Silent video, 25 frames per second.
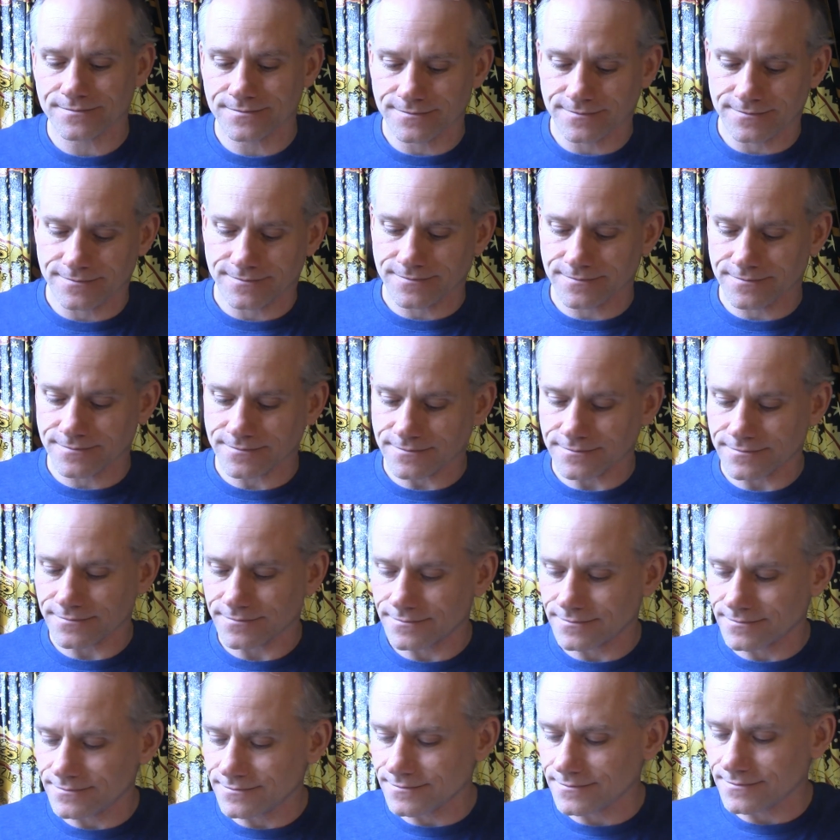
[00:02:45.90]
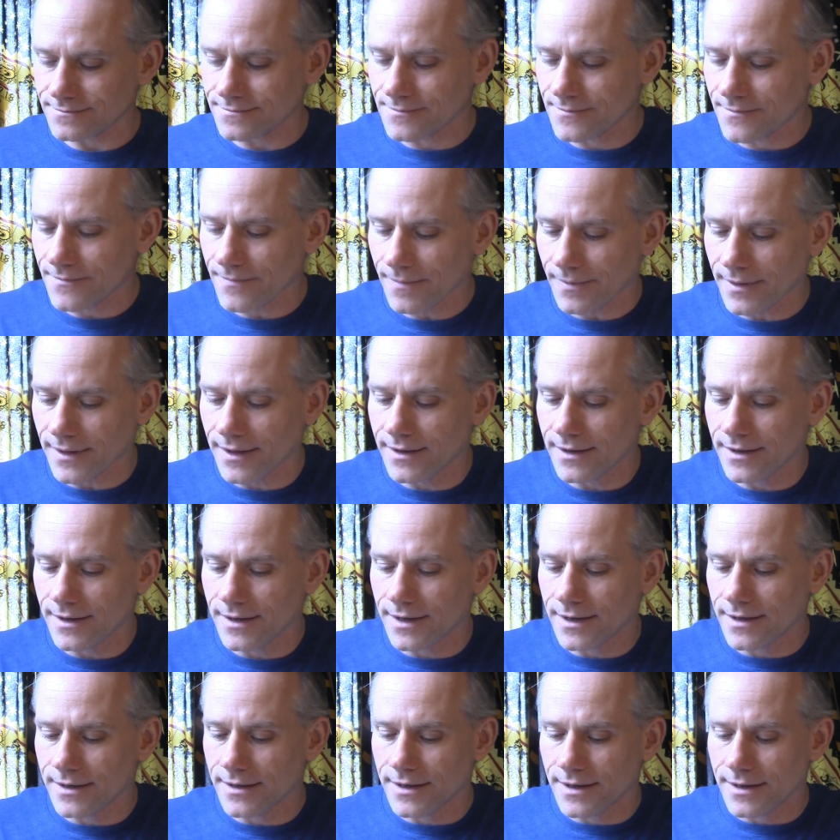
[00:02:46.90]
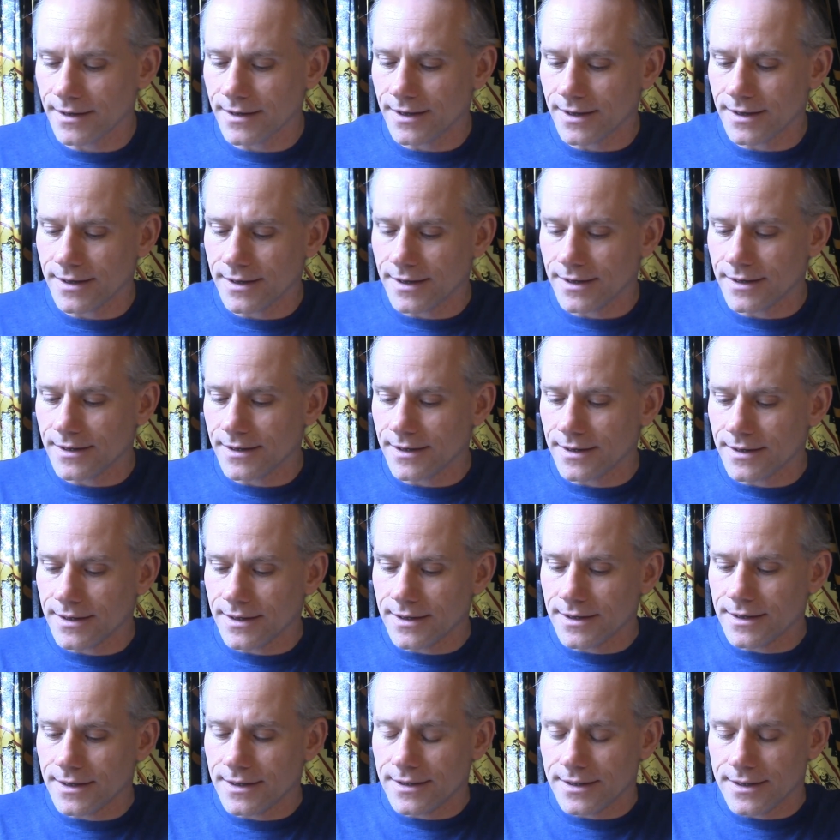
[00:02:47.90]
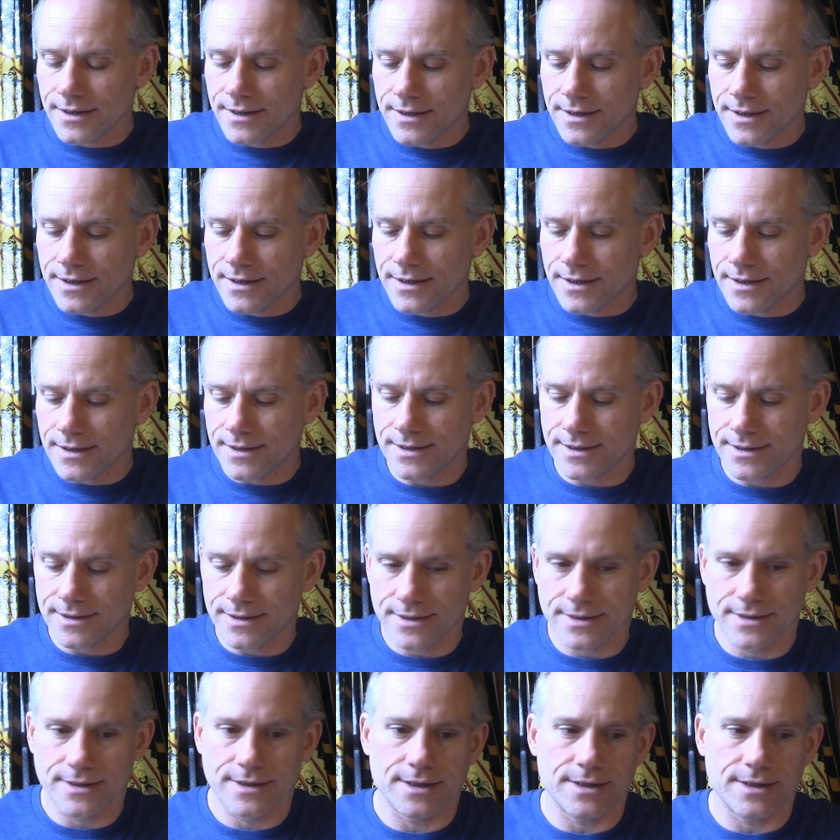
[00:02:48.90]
Nothing is said.